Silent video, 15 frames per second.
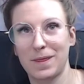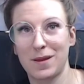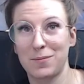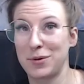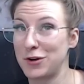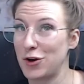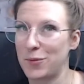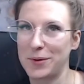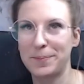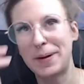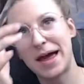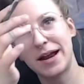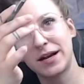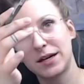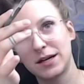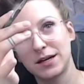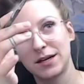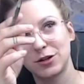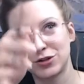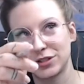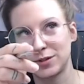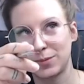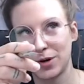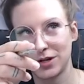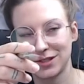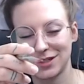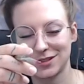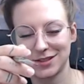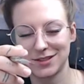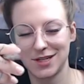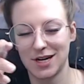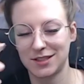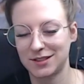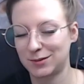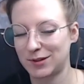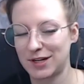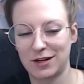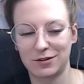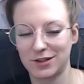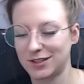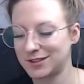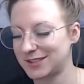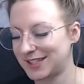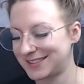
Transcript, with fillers: But nobody panic and trust the process. Exactly what Alka said.